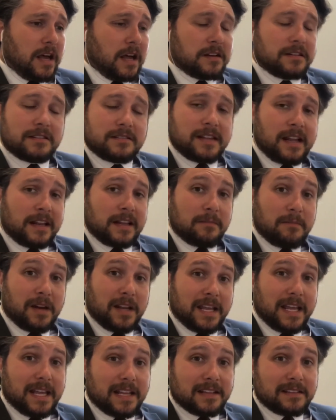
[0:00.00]
understanding
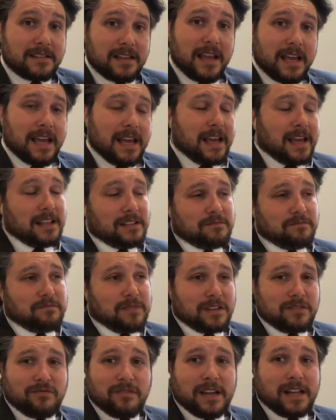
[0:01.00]
money is
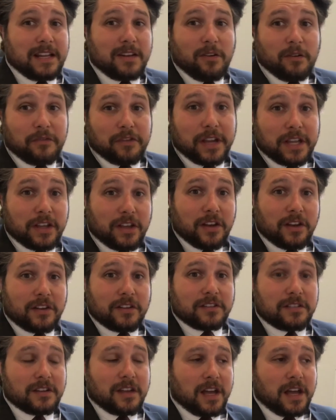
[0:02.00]
really not very good.